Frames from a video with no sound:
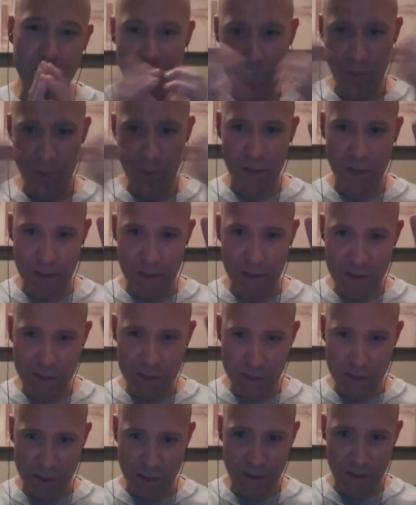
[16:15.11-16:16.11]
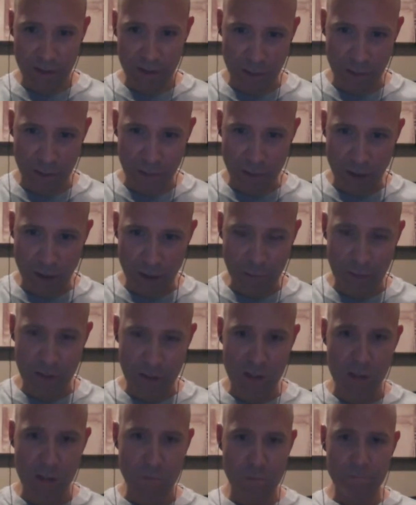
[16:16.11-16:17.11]
much less sit in your
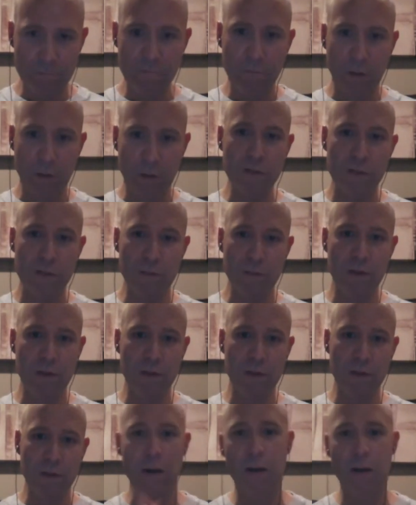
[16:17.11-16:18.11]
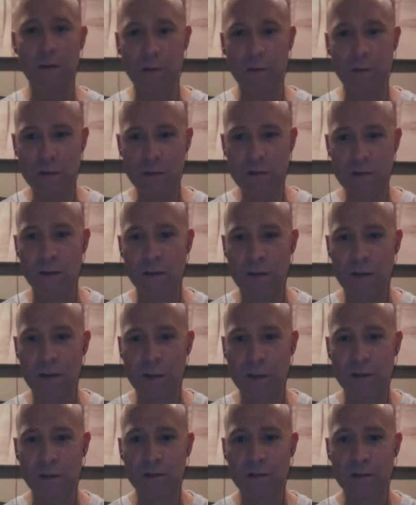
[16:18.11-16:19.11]
company's multi-million-dollar
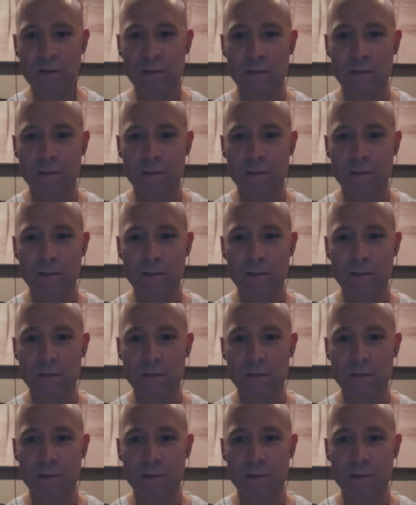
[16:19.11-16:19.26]
installation.